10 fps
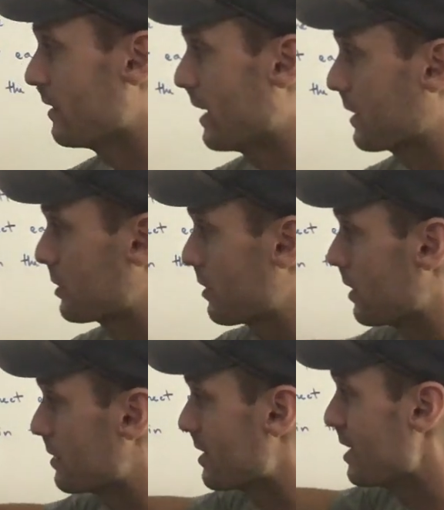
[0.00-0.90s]

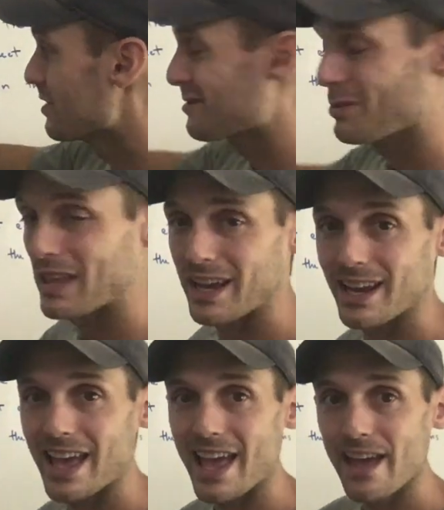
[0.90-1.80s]
electrons, so
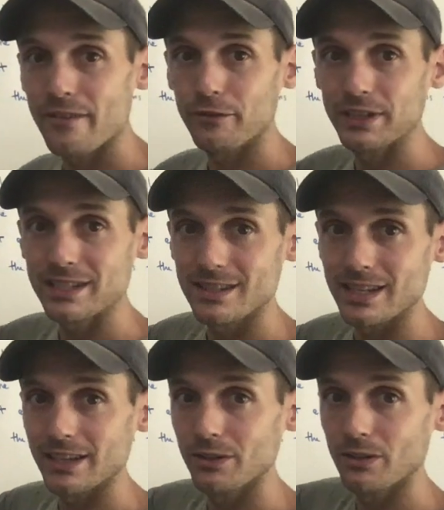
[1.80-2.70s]
that every
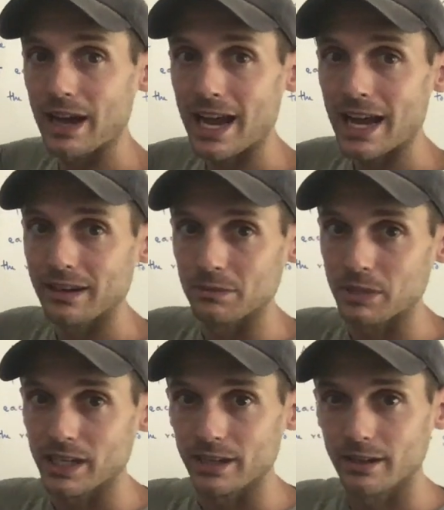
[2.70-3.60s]
single atom
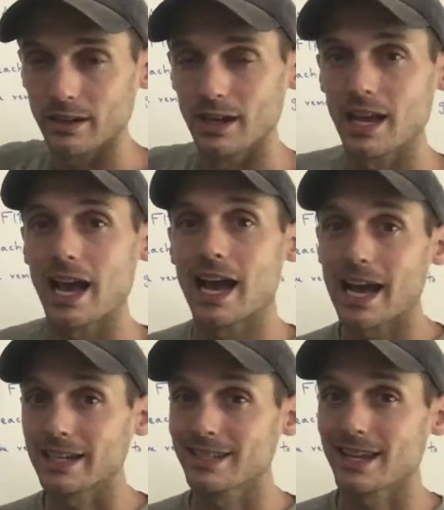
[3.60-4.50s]
here
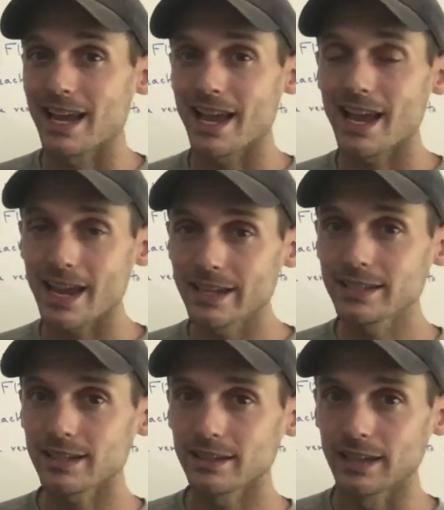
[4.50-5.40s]
has
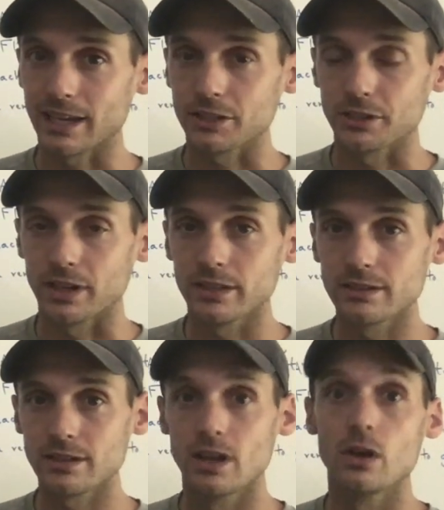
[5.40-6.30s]
8
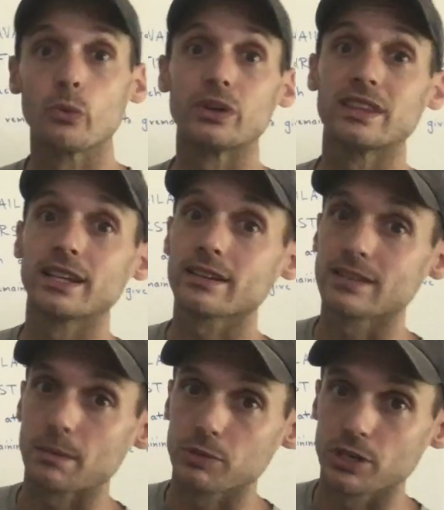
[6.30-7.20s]
electrons, with the
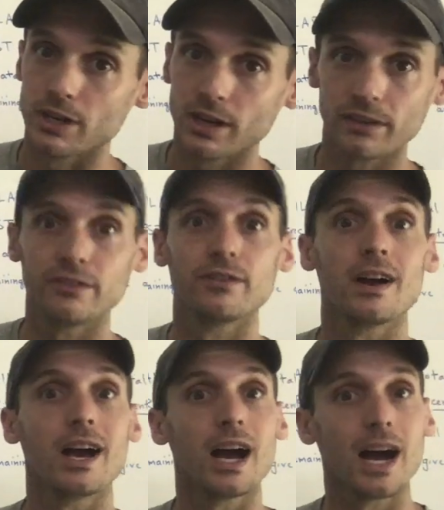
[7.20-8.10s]
exception of
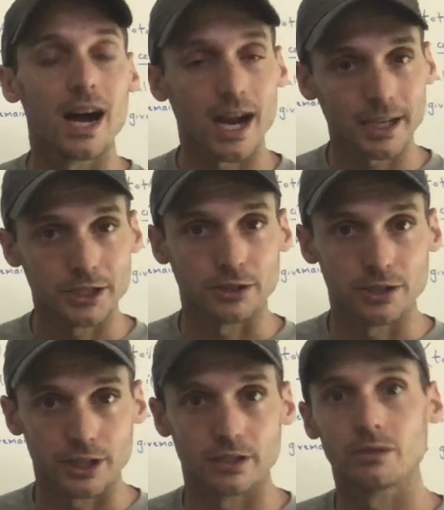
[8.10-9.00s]

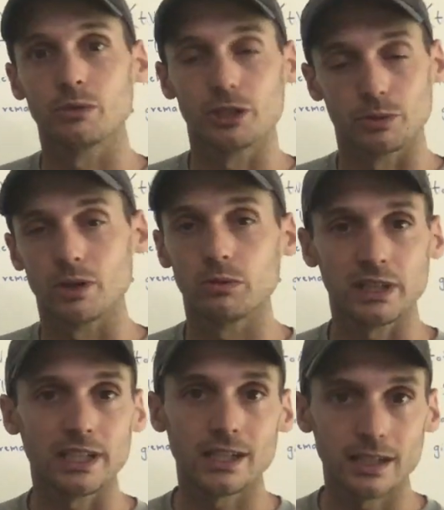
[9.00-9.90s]
hydrogen, which would
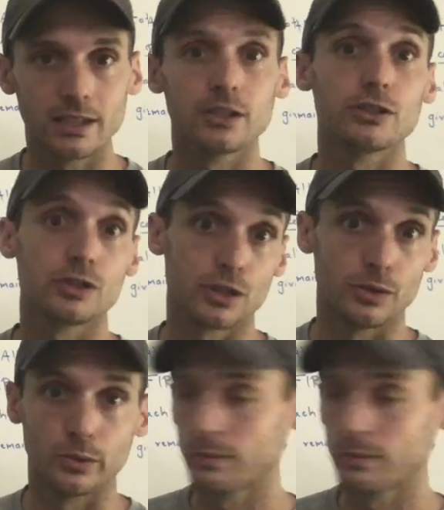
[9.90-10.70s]
only need 2.